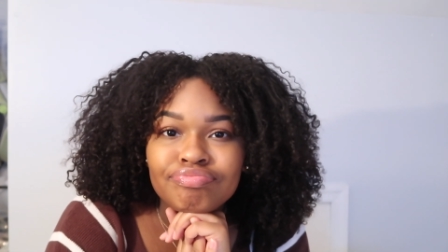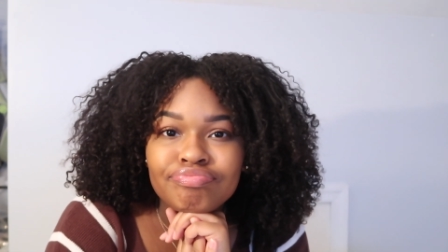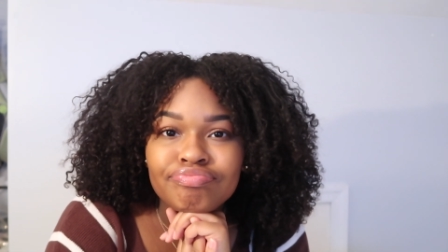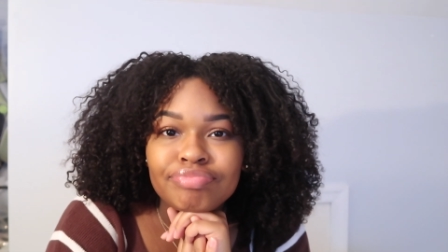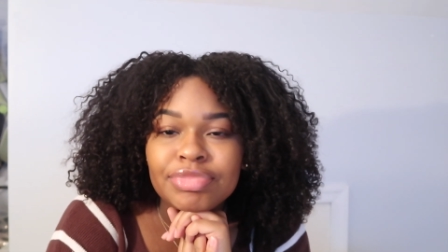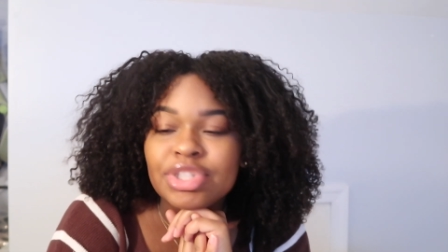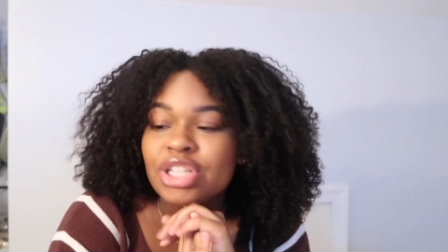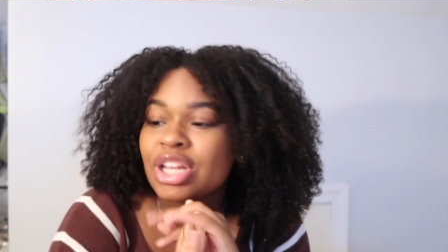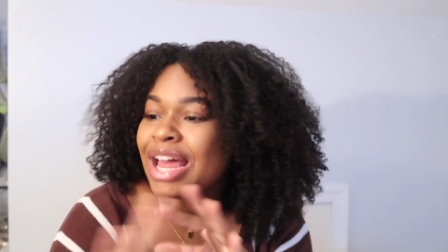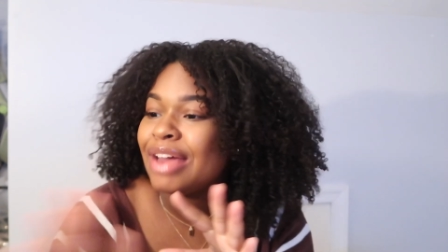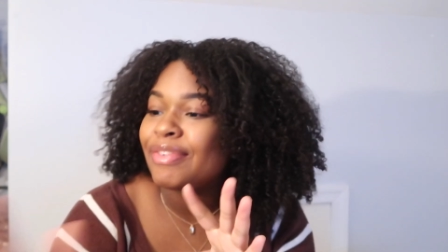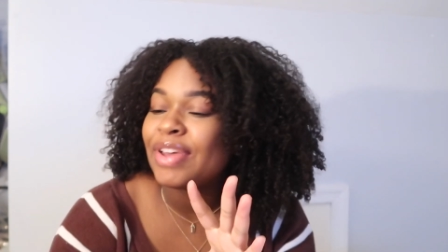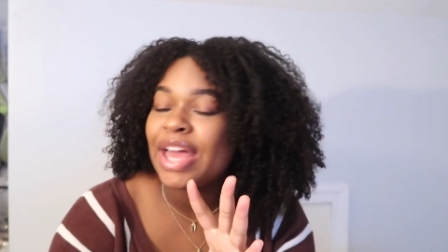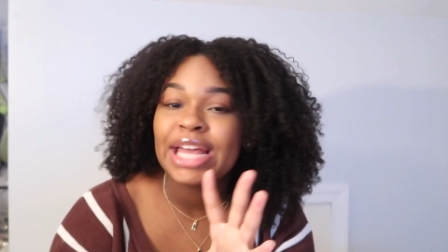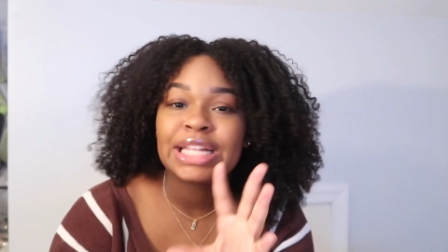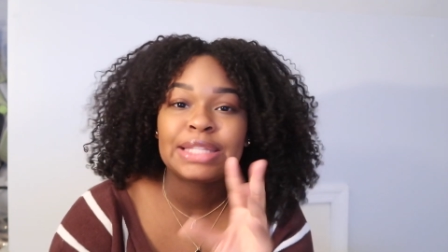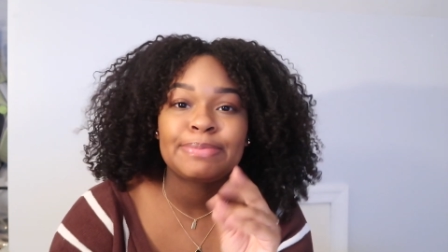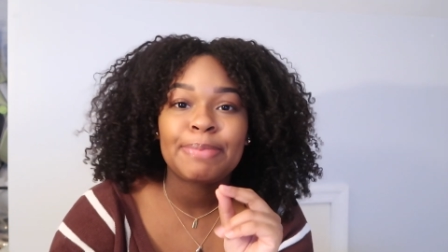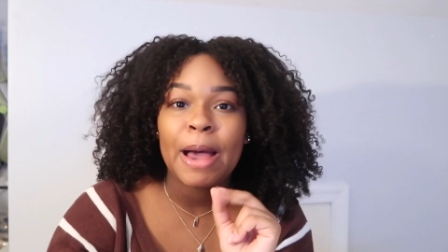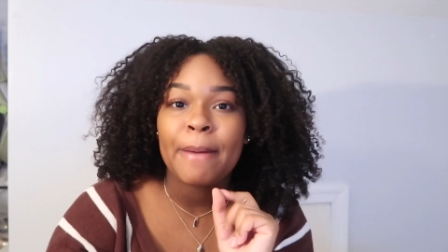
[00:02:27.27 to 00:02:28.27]
it's gonna have
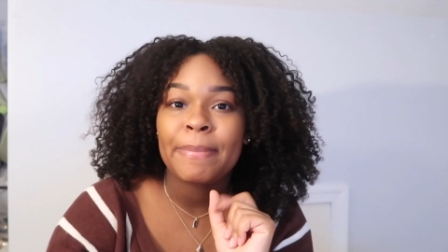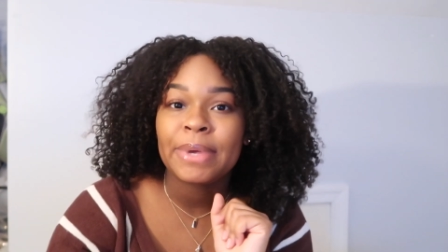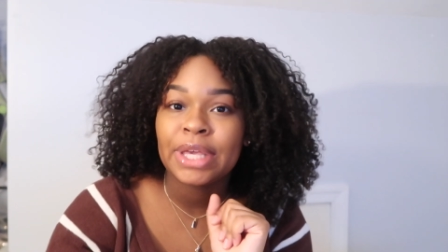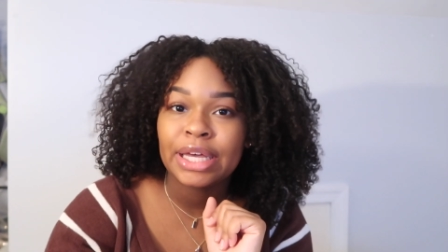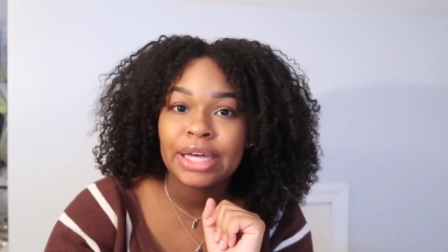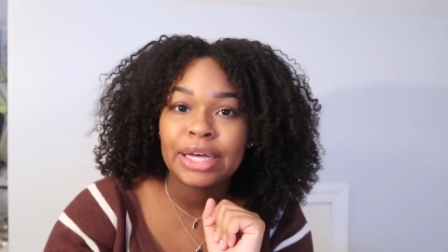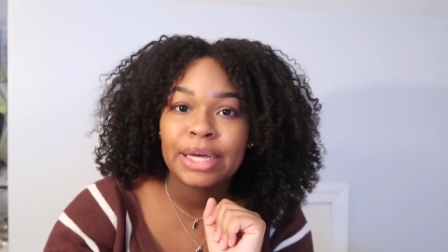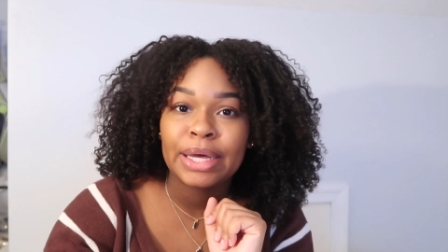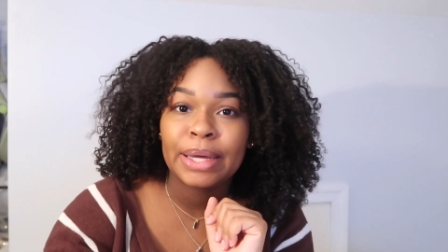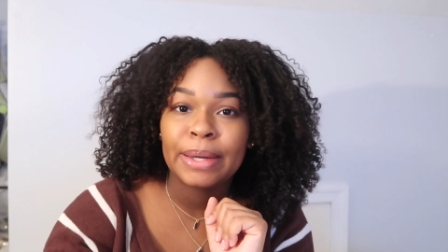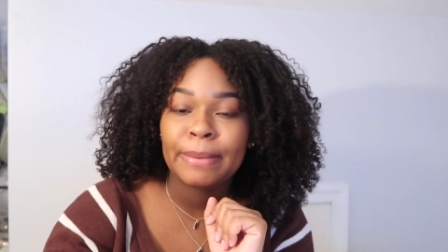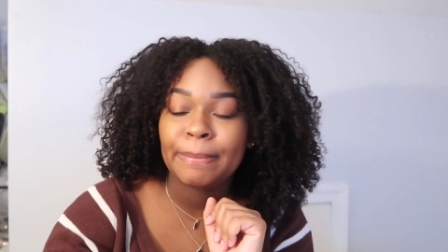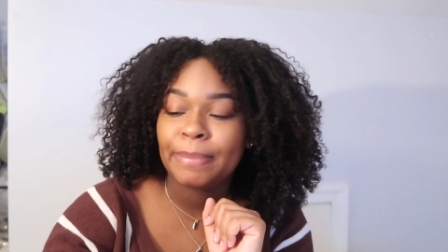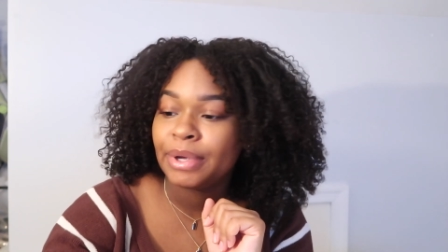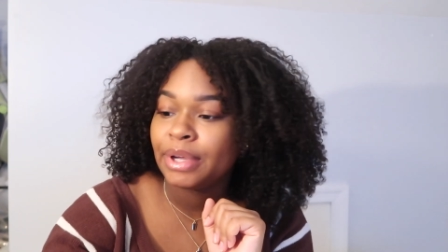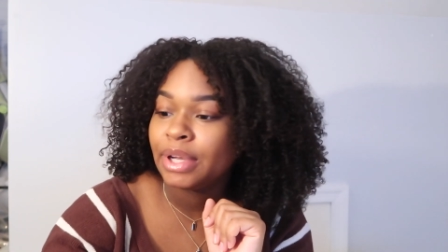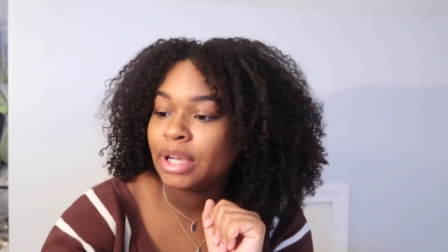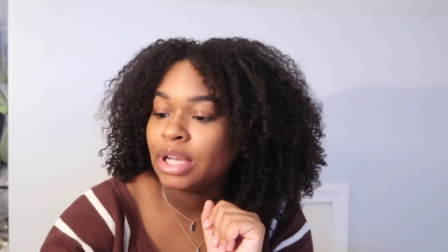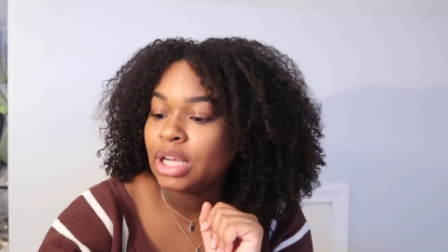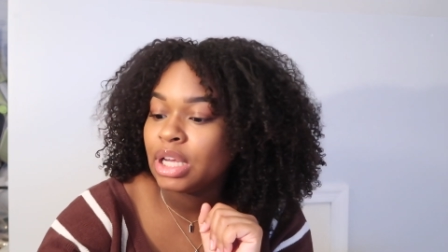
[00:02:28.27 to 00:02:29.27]
heads popping
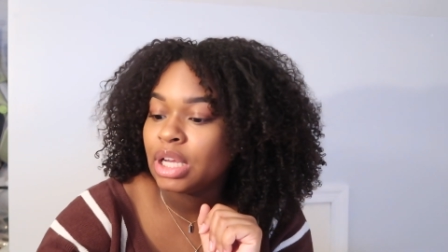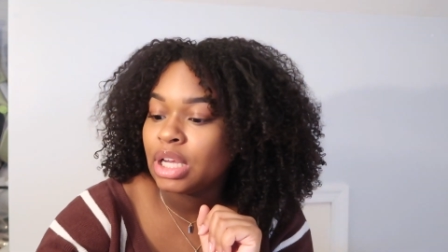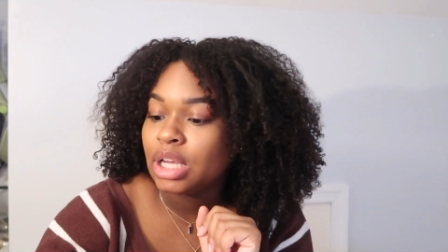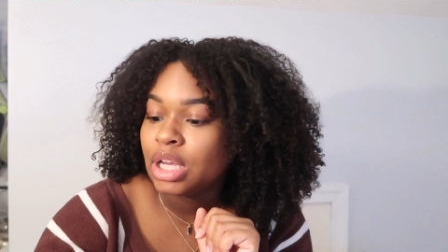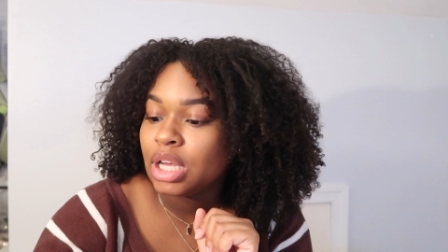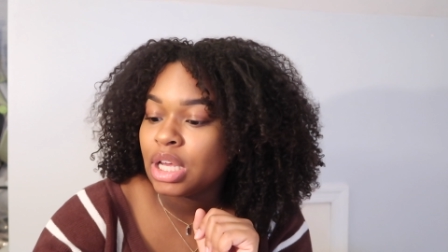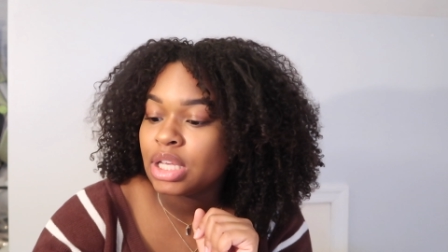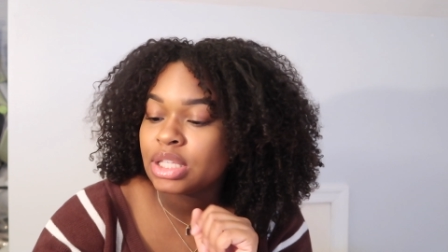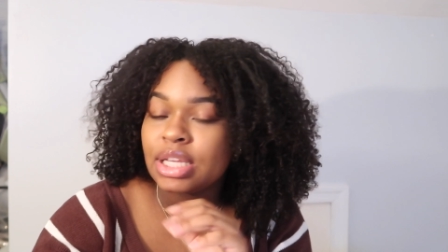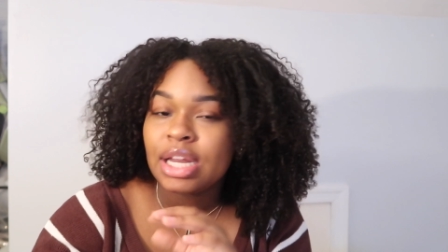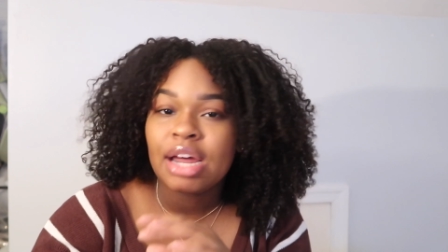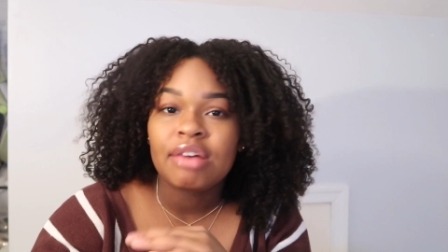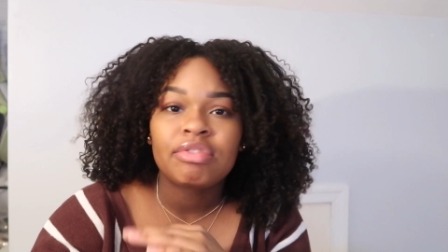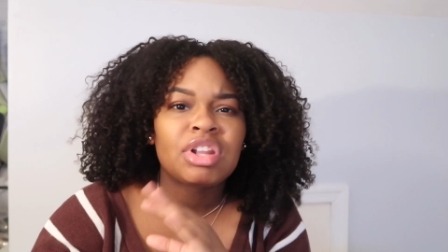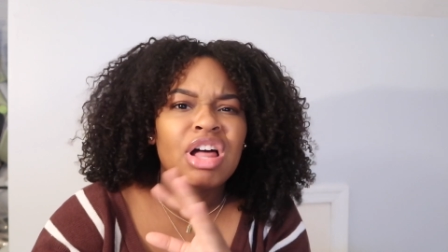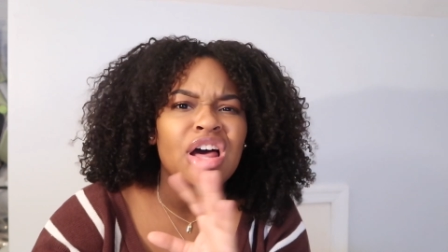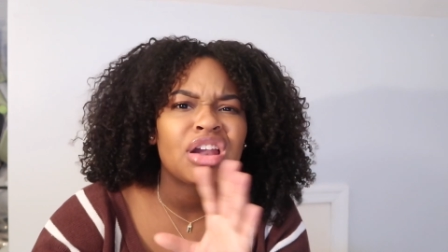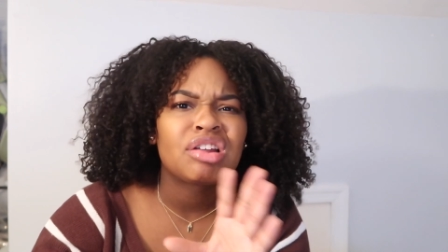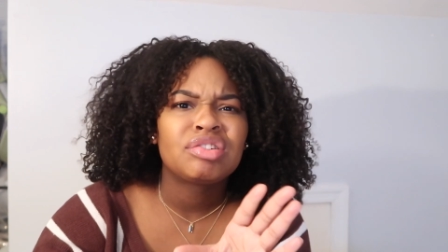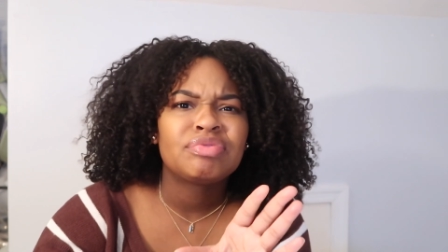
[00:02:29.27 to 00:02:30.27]
up. It's gonna have
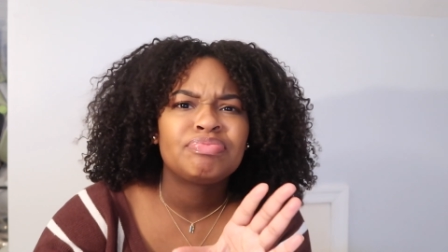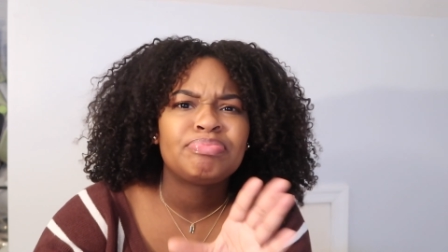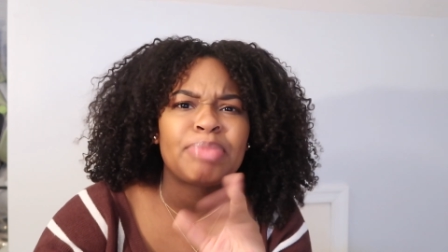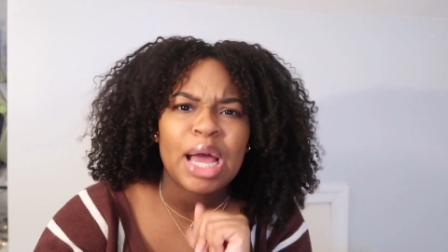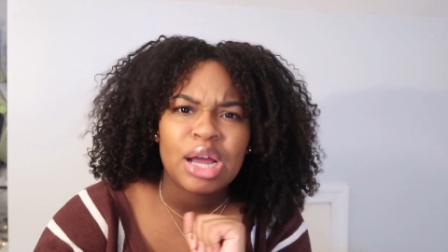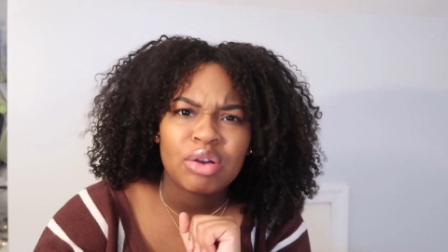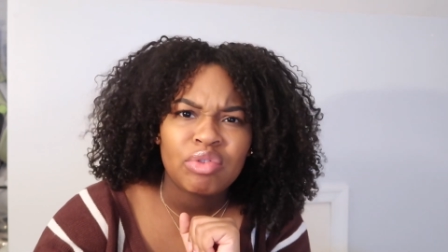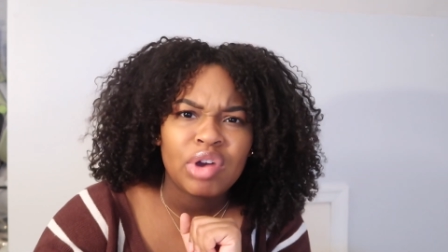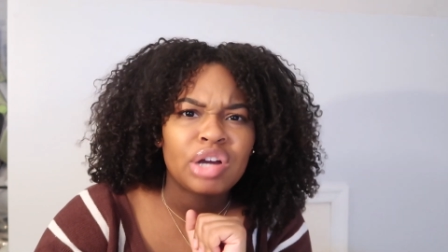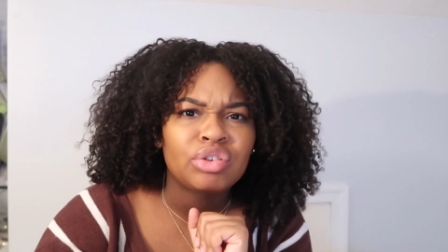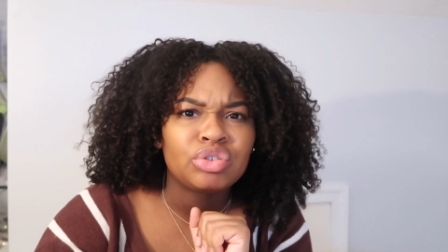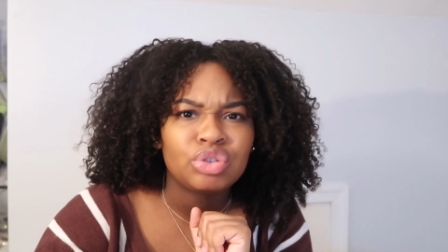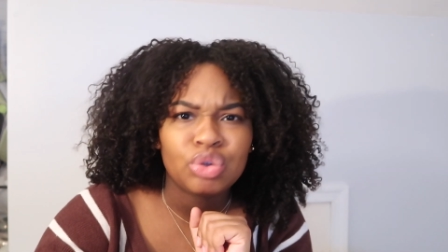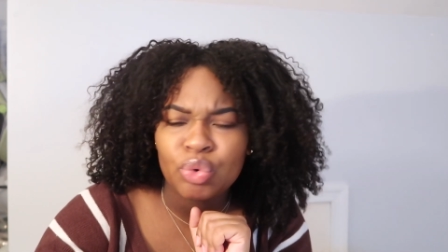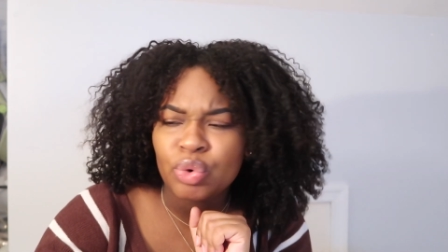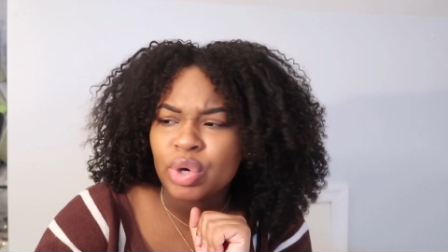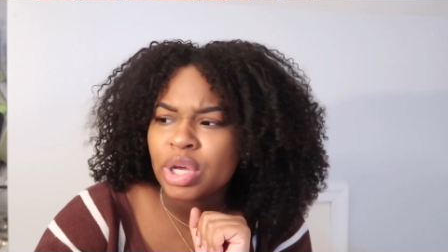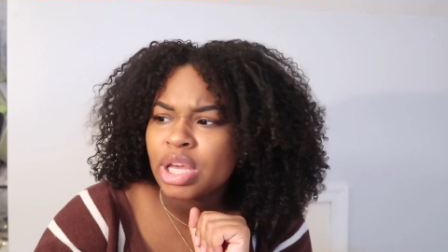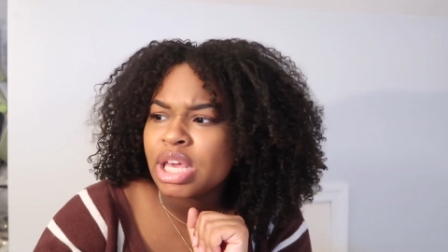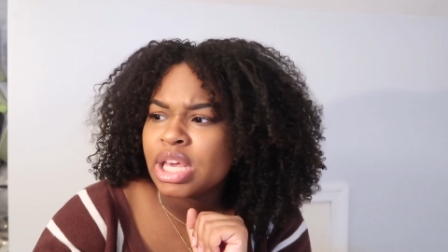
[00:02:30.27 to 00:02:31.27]
a lot of background
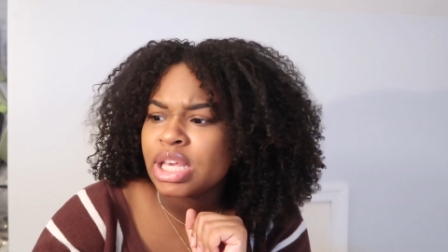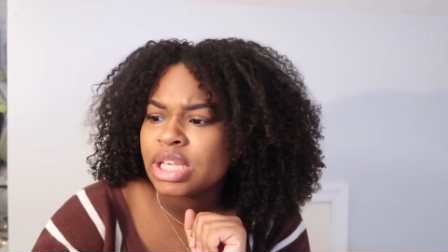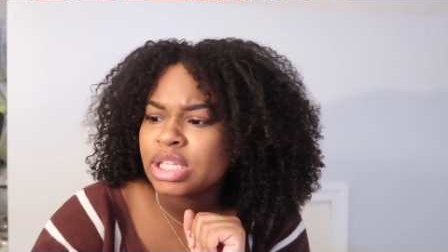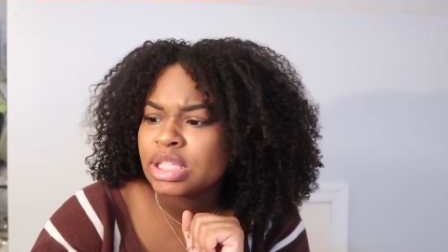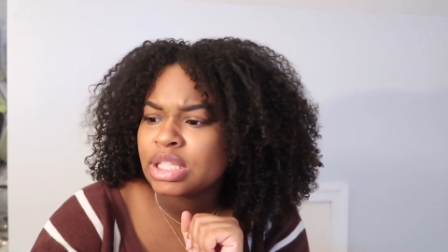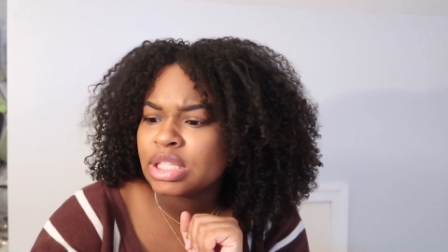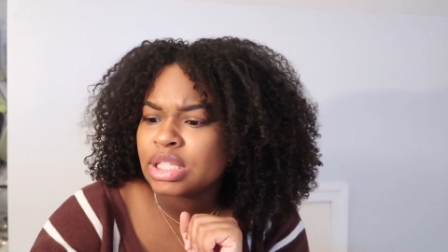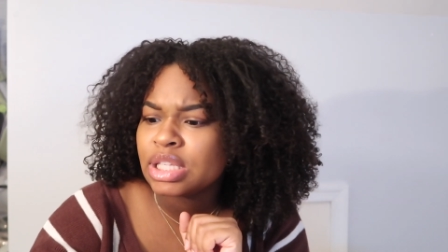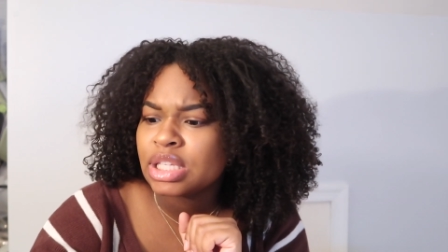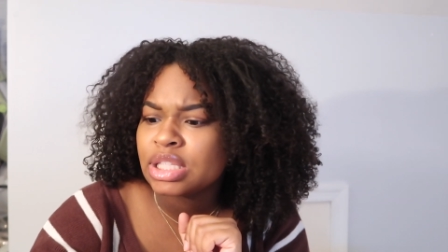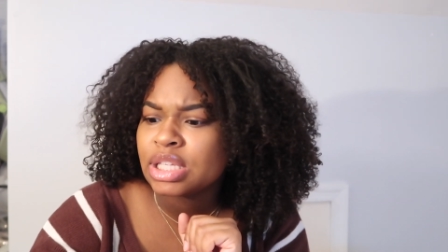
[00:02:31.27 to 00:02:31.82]
noise.